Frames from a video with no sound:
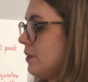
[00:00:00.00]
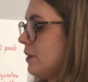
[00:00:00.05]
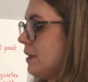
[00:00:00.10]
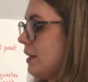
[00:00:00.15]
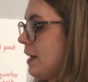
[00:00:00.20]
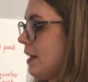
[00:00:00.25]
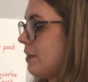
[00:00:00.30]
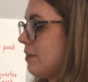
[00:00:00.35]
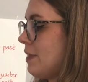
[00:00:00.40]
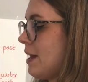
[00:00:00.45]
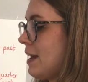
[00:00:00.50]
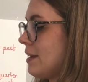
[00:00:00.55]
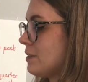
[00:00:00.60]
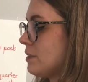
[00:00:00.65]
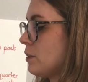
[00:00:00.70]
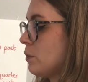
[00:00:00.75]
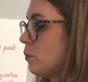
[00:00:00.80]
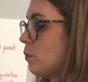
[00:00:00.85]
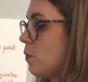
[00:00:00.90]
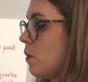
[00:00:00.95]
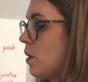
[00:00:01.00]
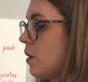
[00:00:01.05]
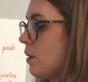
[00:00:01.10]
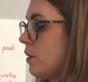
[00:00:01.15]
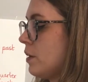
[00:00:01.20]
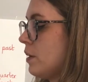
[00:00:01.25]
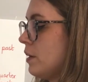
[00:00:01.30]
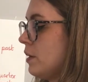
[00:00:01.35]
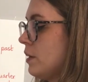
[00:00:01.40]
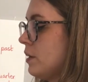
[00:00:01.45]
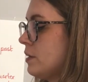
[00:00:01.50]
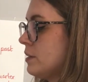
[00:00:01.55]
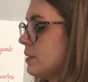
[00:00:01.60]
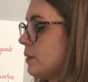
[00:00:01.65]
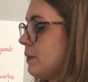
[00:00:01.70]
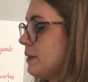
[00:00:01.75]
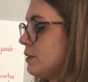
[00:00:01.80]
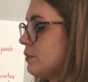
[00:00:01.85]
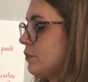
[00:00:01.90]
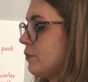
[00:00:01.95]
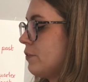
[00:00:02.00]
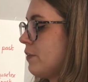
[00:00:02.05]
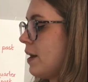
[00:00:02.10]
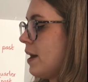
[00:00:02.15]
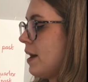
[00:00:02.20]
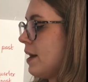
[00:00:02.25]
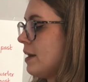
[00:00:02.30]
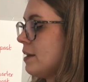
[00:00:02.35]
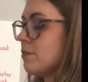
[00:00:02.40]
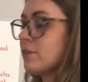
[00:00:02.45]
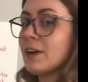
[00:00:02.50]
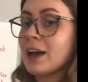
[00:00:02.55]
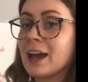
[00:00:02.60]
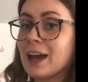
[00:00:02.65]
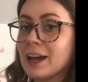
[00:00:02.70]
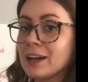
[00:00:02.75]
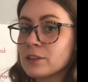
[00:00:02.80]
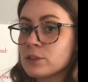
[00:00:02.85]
and that's a 1. So it's 5 add